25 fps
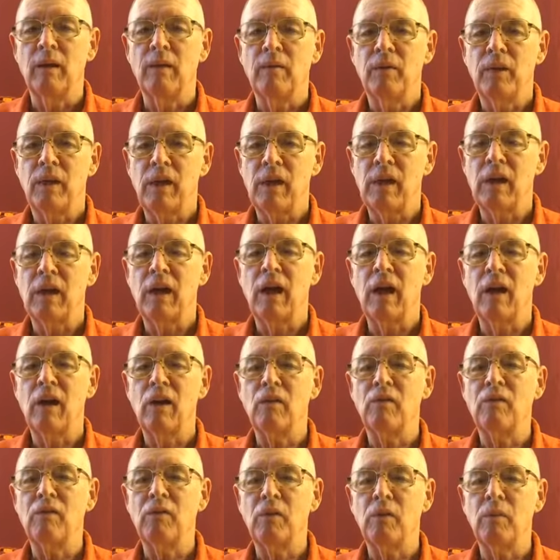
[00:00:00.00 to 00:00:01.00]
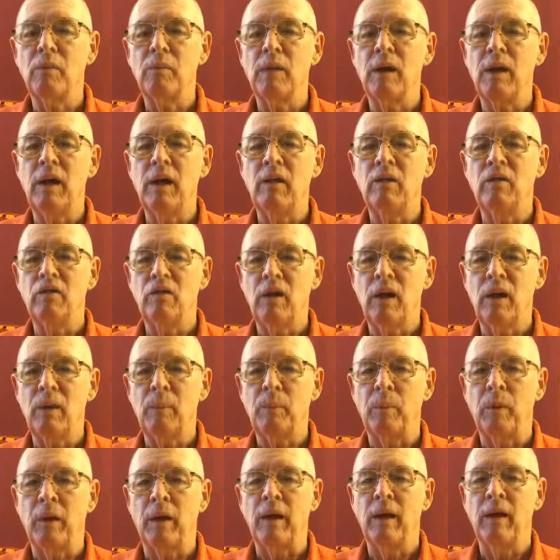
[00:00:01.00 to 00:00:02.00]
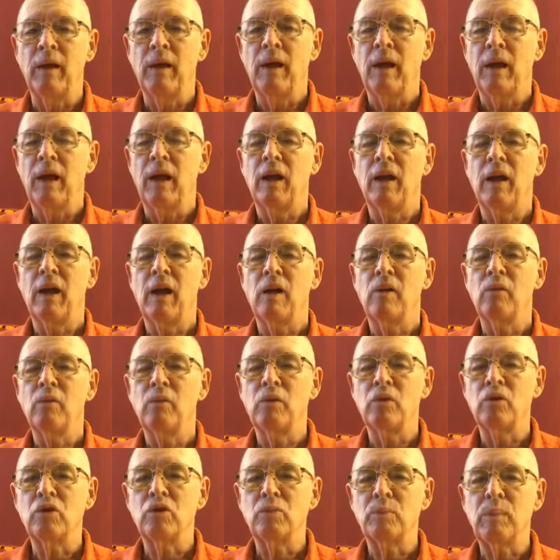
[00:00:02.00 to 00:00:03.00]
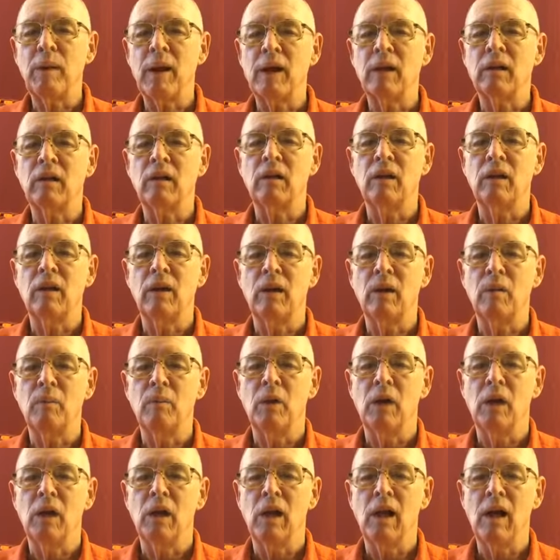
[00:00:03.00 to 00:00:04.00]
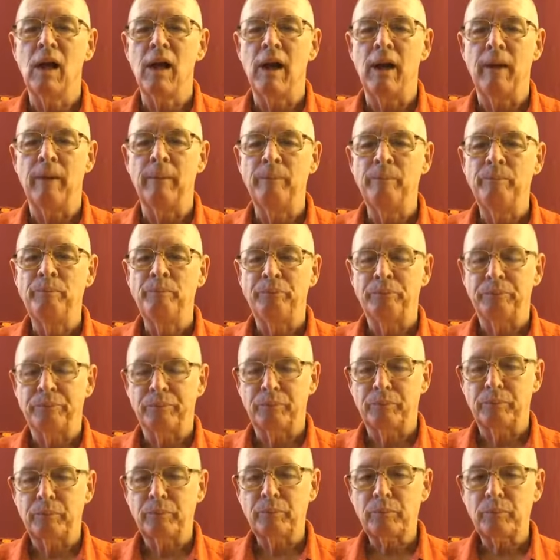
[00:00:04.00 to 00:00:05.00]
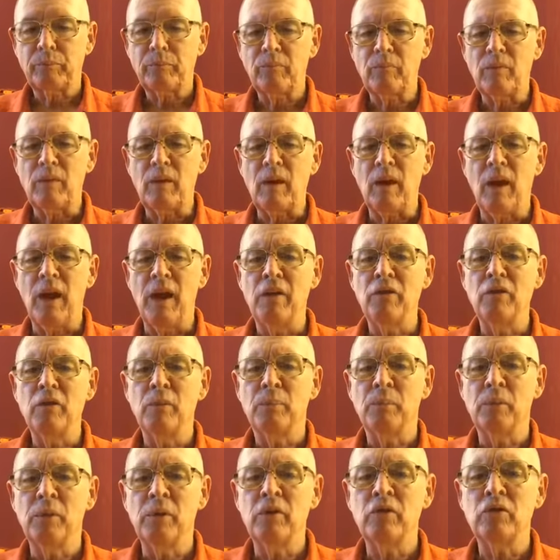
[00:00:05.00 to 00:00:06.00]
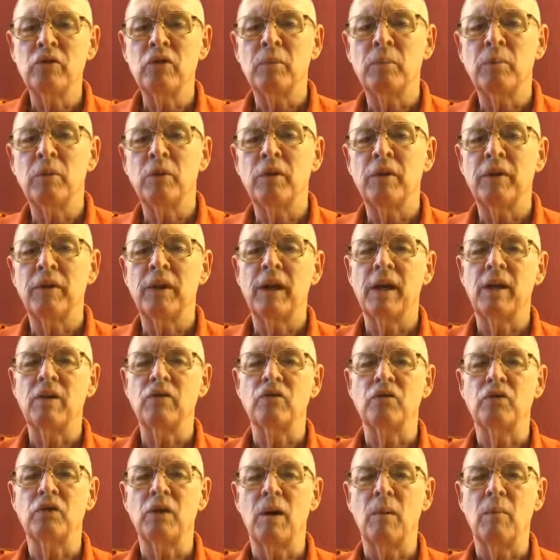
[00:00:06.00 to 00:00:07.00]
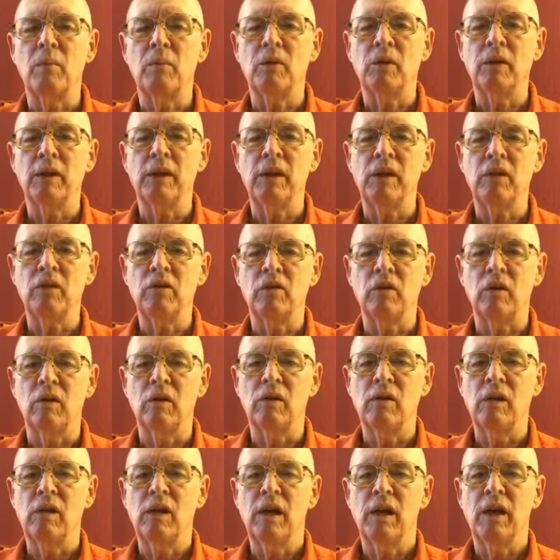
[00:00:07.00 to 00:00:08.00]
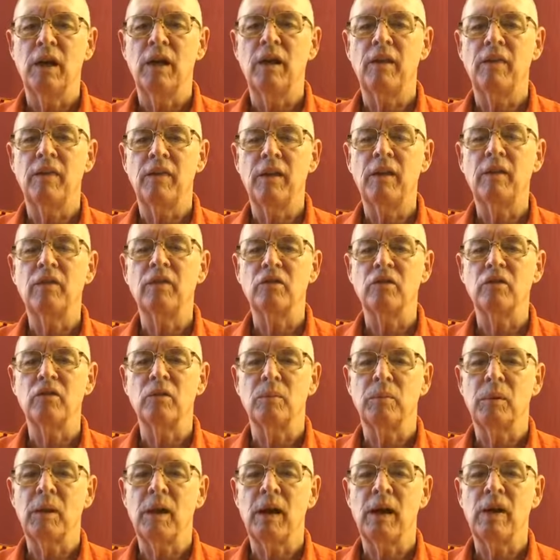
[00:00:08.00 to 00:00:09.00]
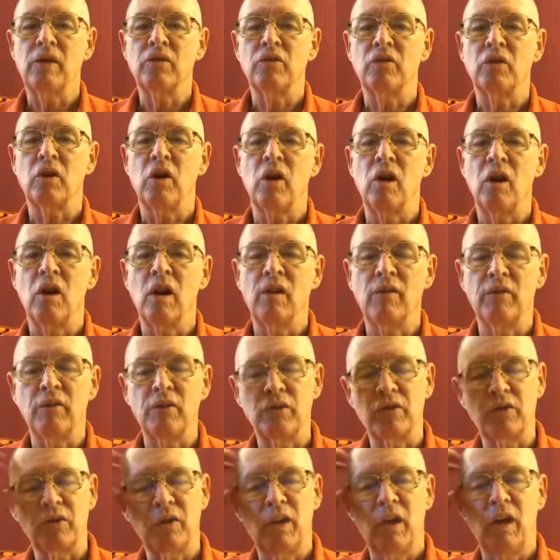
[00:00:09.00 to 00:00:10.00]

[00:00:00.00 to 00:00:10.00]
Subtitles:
He cared for me deeply, and I respected him a lot. And the principle that I stumbled into, and I think this applies to all of us,